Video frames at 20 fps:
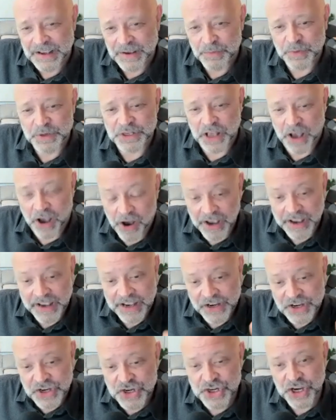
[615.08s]
Was that I
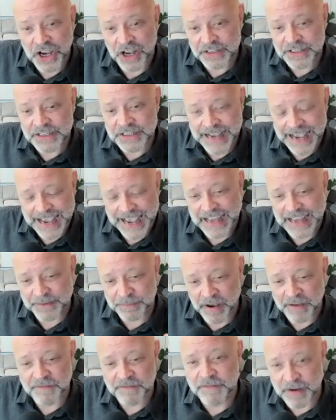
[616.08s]
had just had
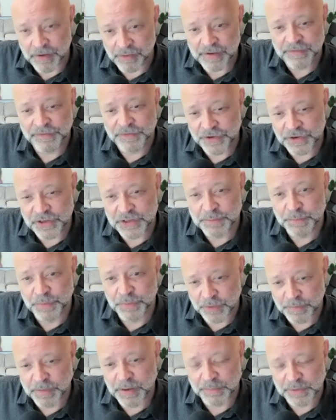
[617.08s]
my very first
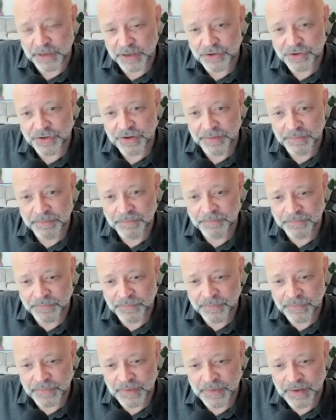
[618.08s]
book published,
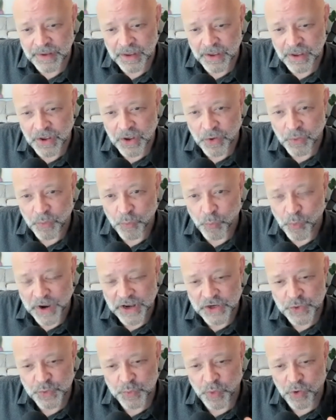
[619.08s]

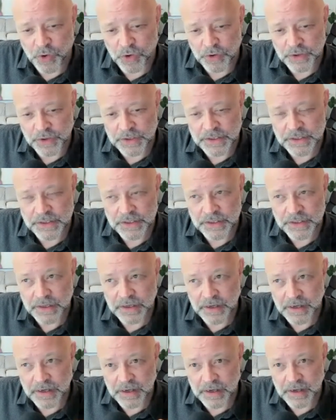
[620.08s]
which was
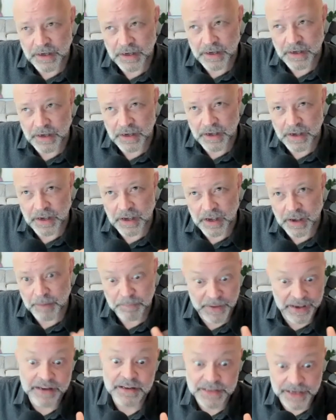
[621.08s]
a
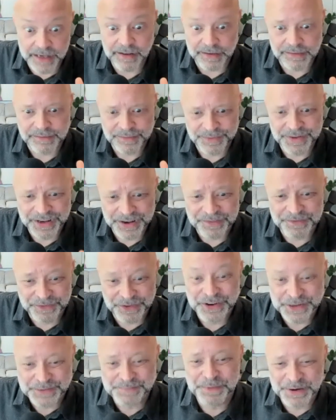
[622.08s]
big deal when your
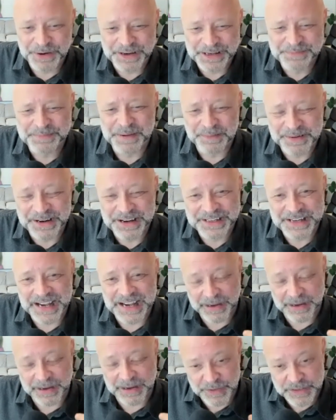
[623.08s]
first book is published.
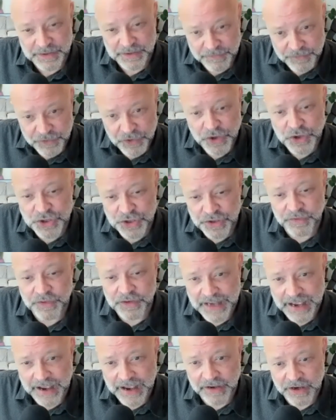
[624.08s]
And it was a version of the
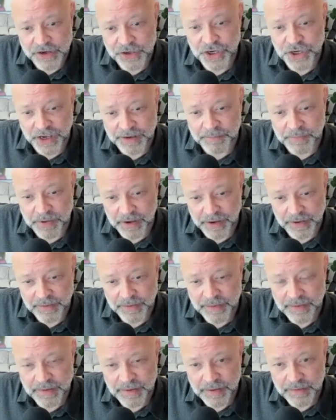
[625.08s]
Tao Te Ching by
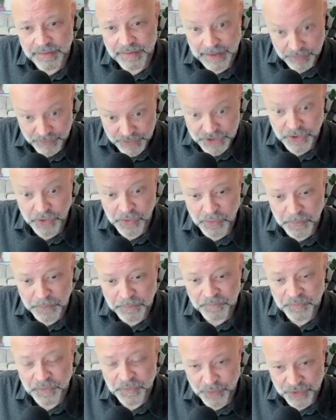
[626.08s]
Lao Tzu,
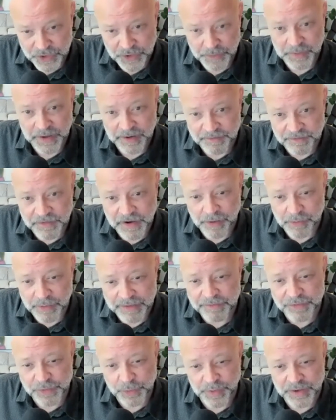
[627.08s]
which had been a very
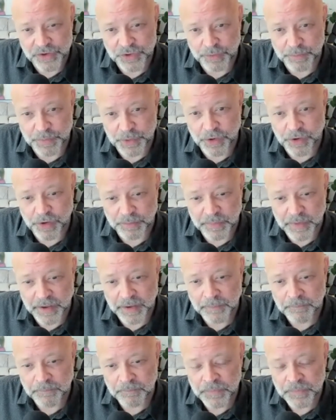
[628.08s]
influential book on me,